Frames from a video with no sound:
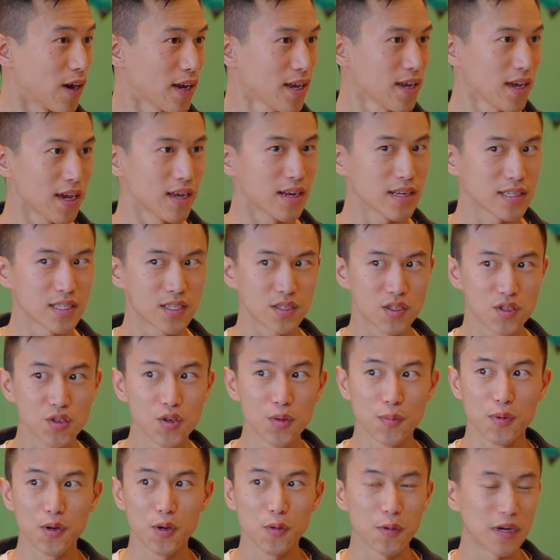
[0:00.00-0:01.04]
Right, and it's
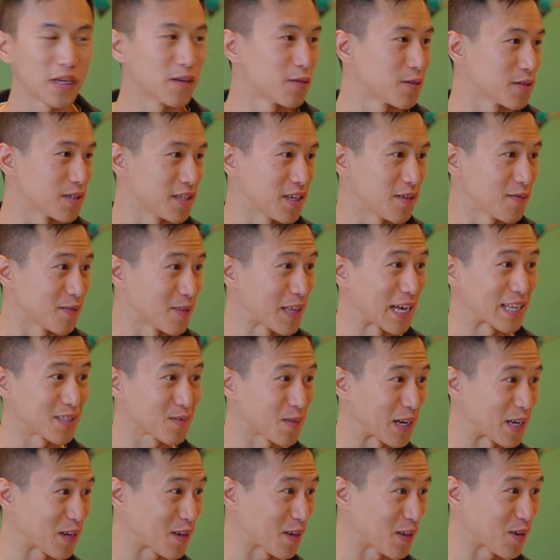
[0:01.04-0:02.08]
super well received, and that's
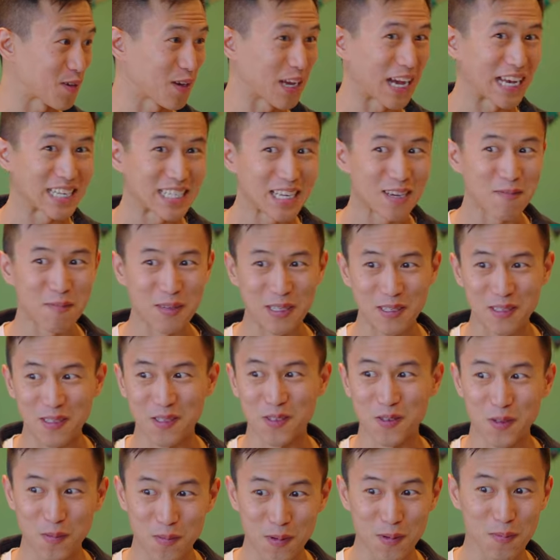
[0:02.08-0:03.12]
why you guys have been
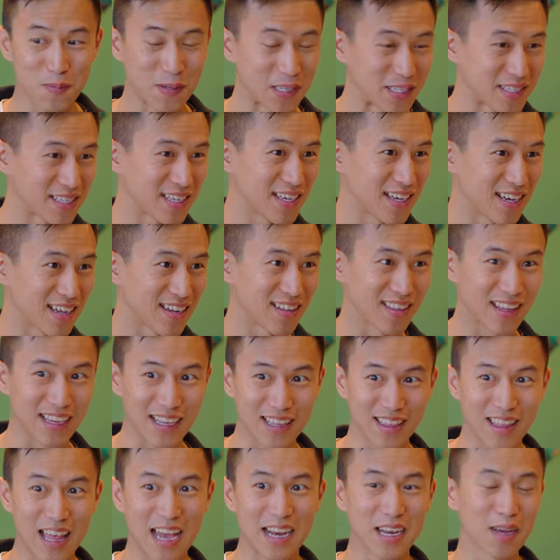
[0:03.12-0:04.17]
super busy and
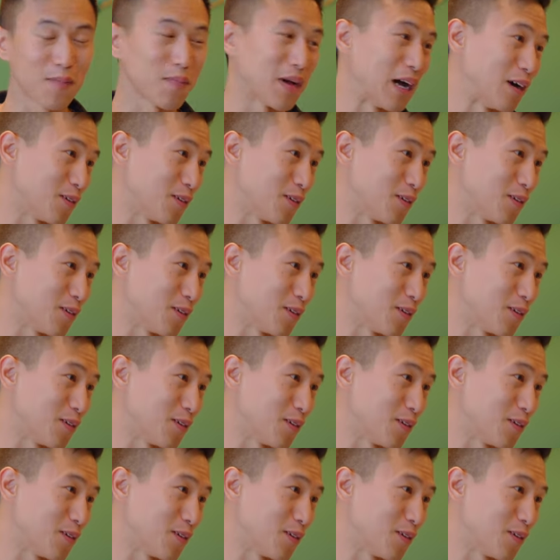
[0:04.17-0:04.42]
like line up